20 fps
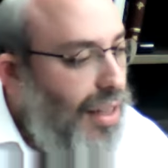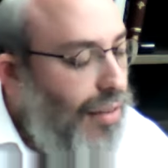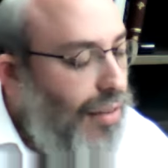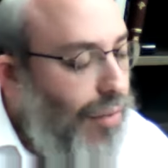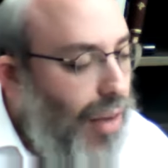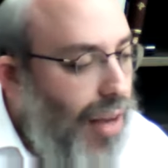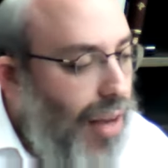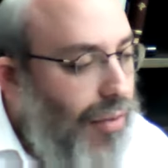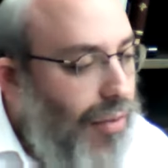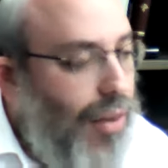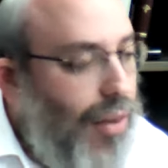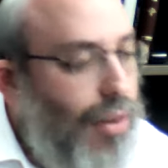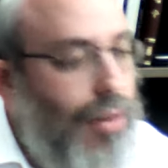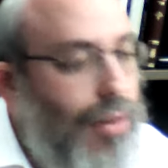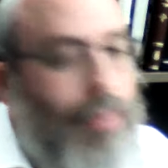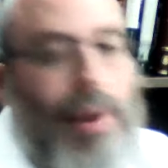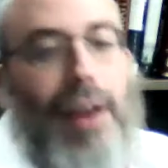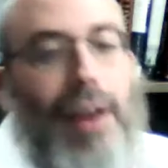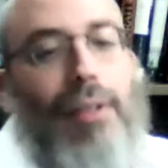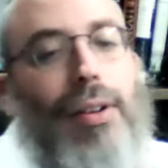And if you have a
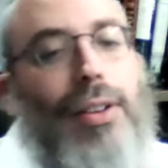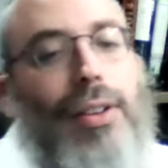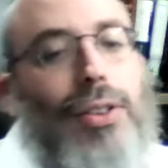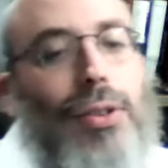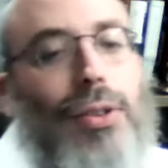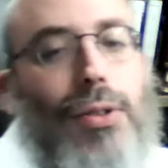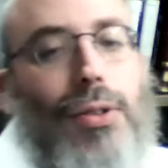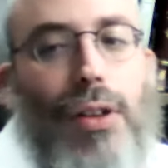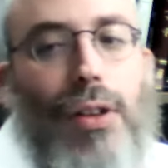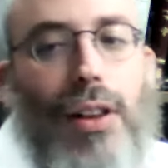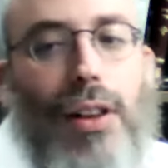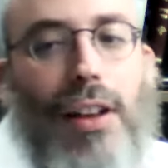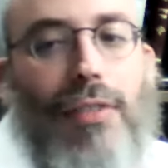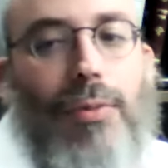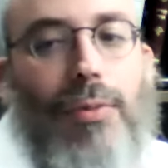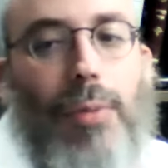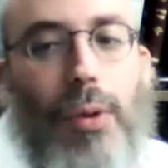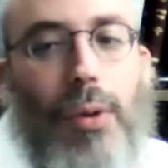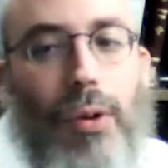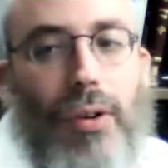good marriage, who do you love
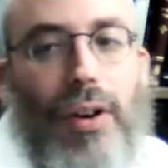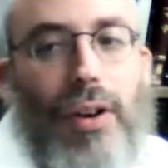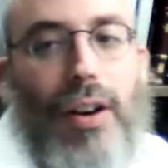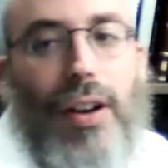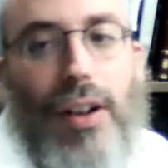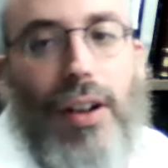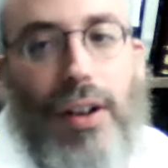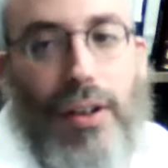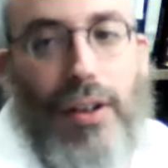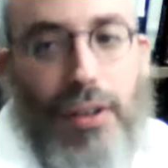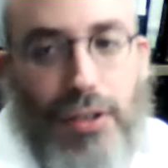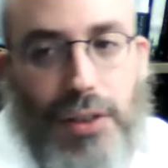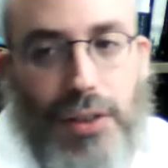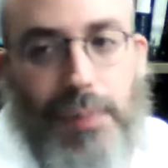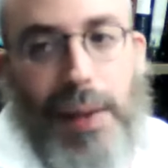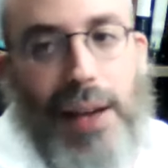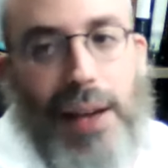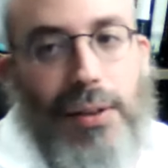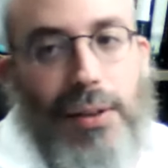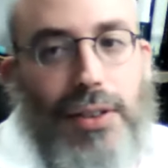more? Your
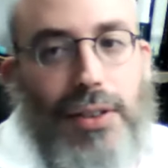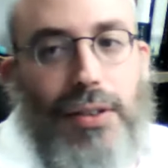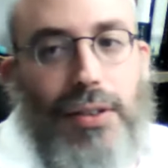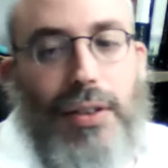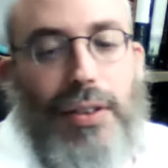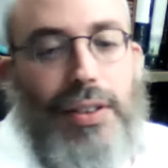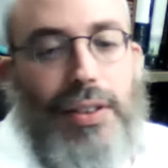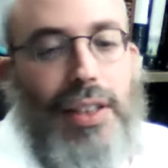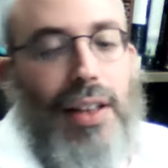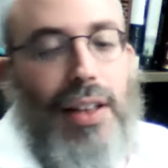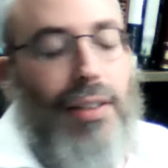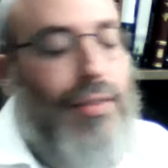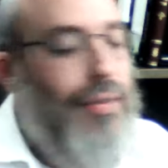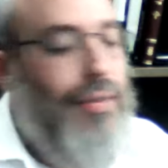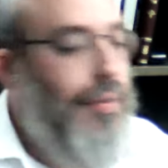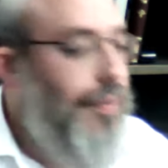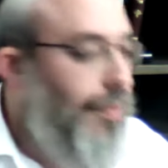spouse or yourself?